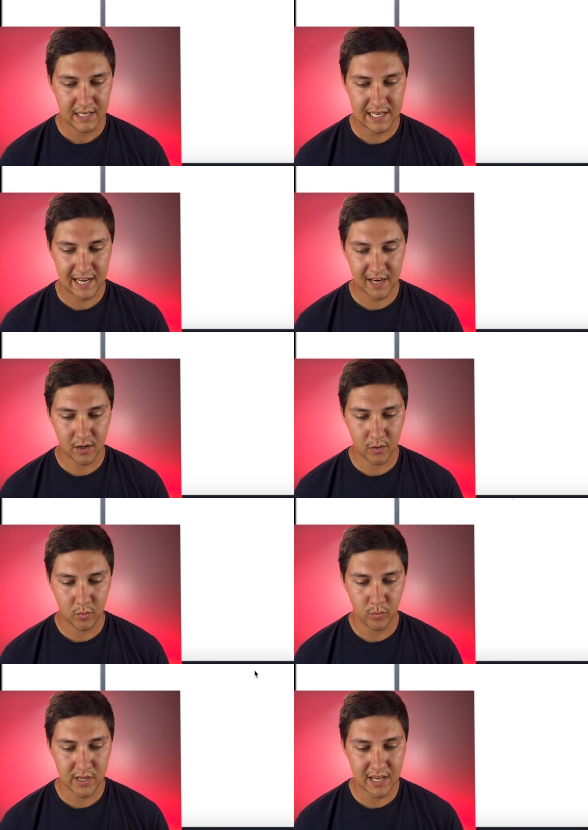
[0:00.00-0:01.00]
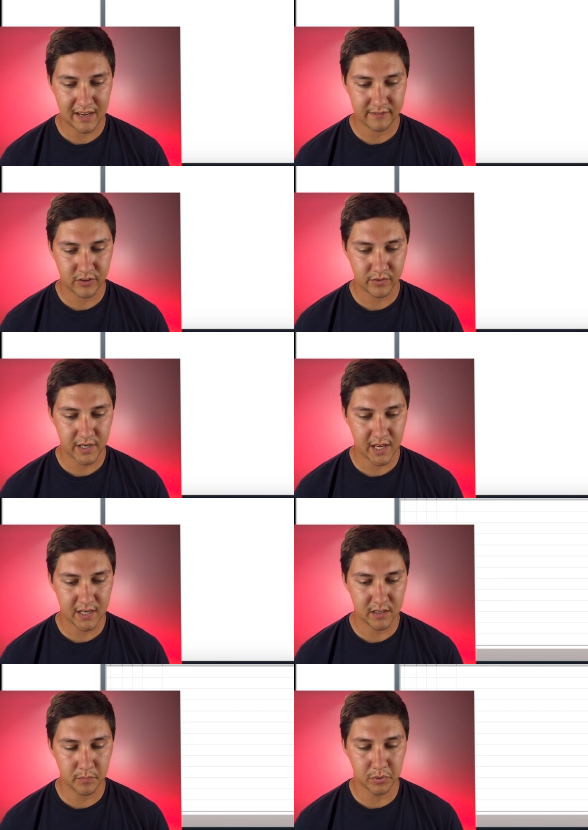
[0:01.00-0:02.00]
Now we have
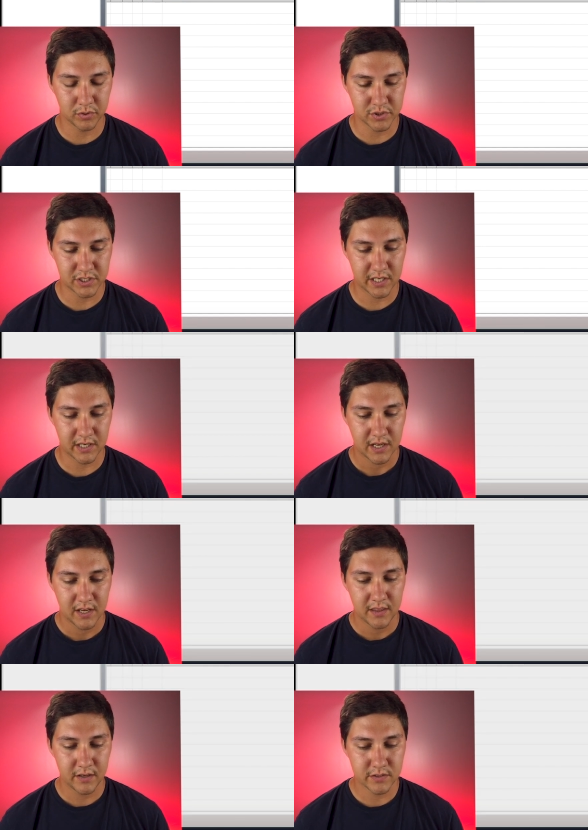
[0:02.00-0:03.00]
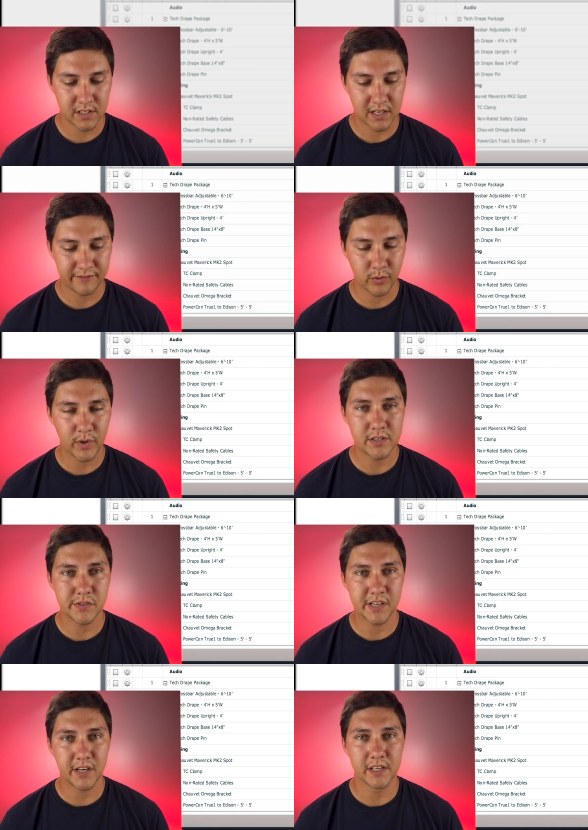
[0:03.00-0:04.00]
created a pull sheet. There's a lot of different
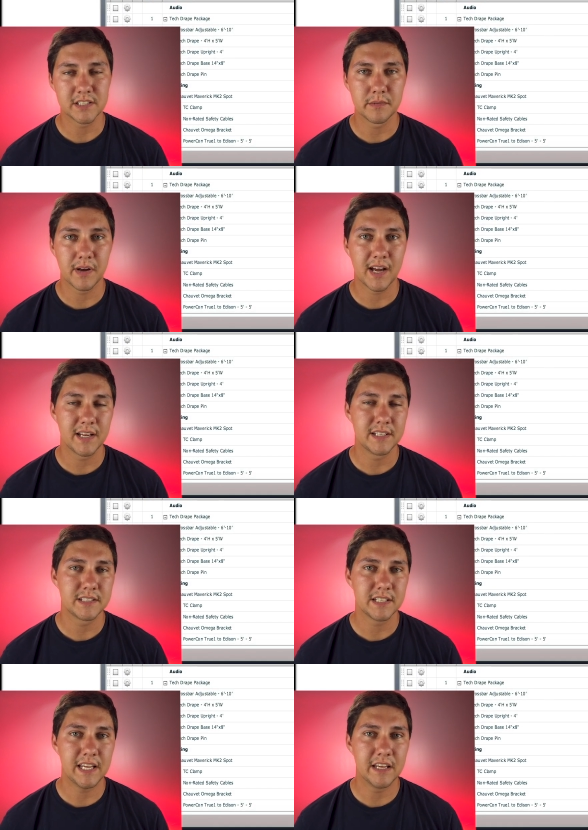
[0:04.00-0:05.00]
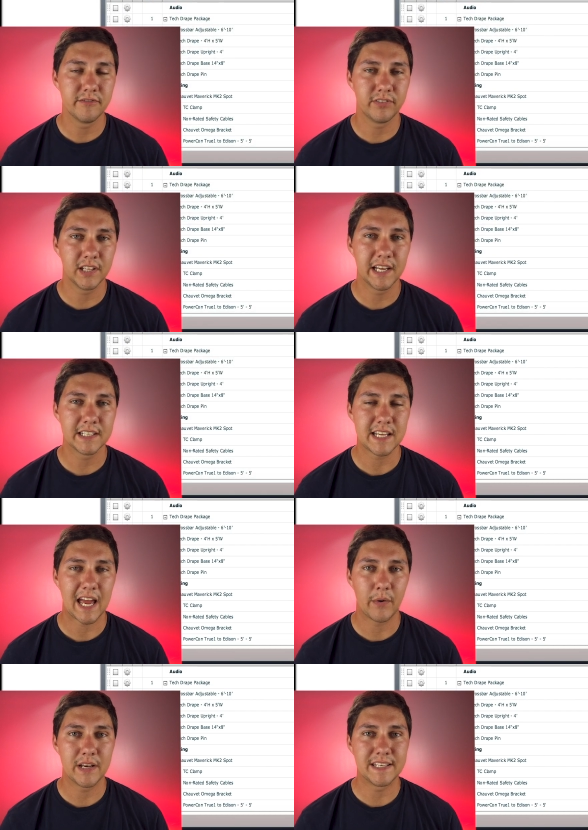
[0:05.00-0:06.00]
ways you can customize Inflex,
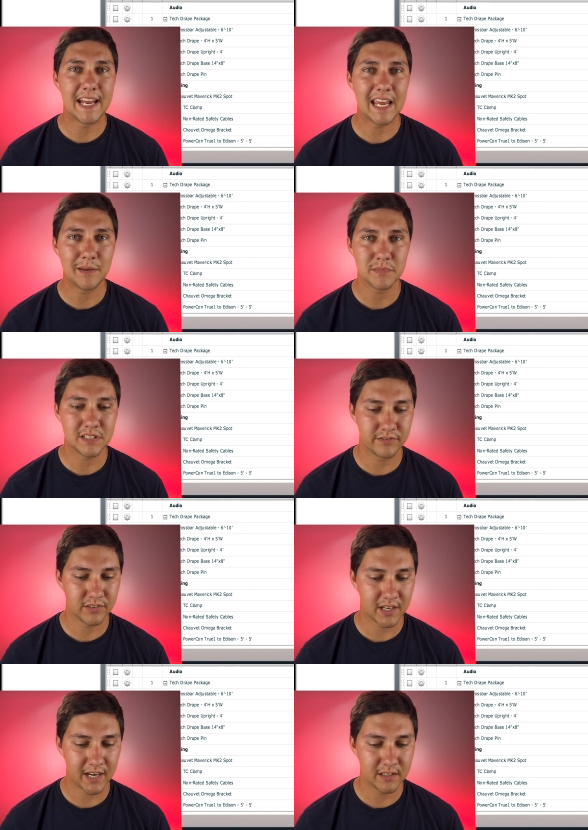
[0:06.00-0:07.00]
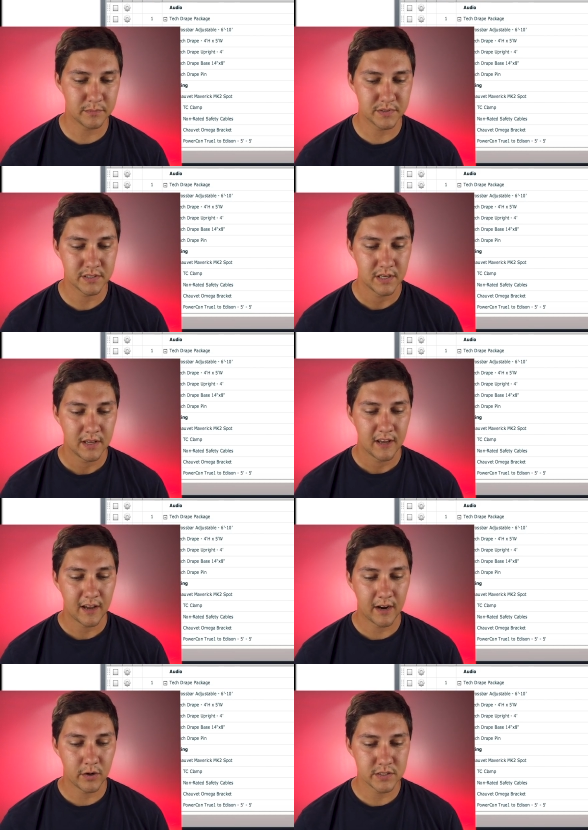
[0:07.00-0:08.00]
how it names different items.
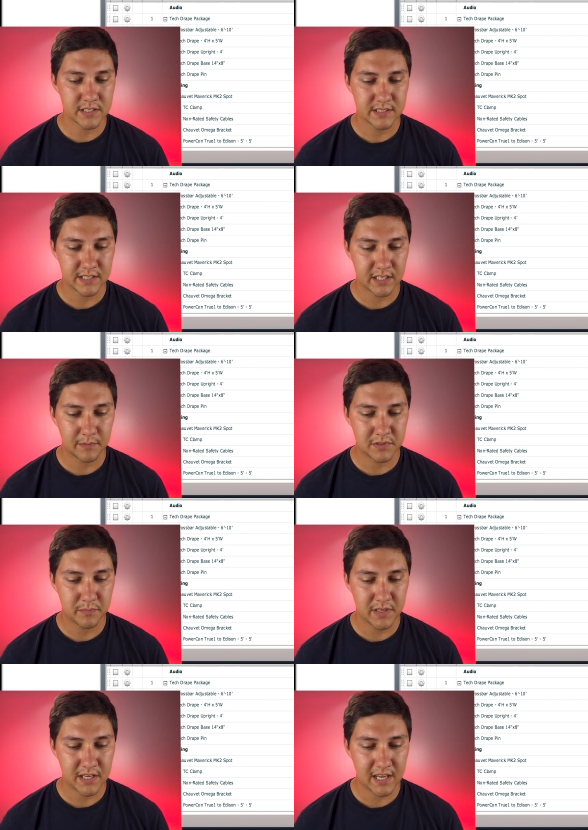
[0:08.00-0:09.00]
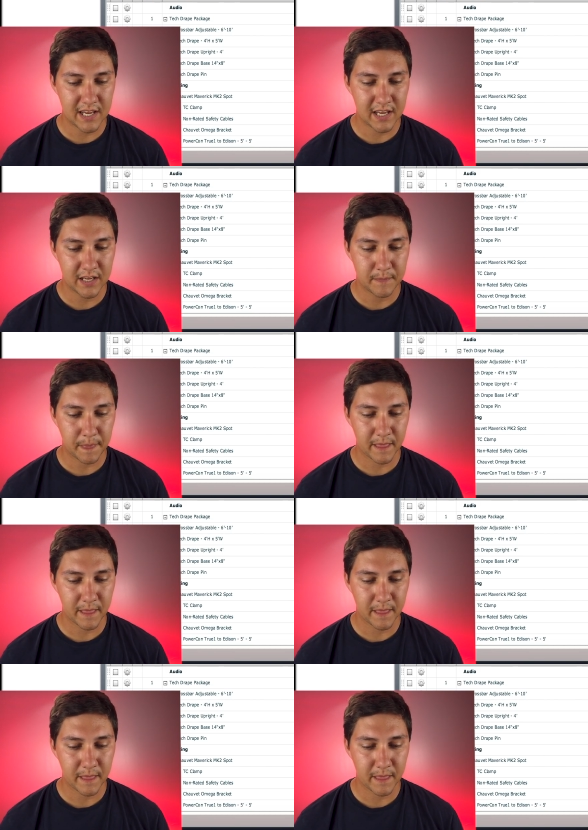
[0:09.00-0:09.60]
Ours is set up to be a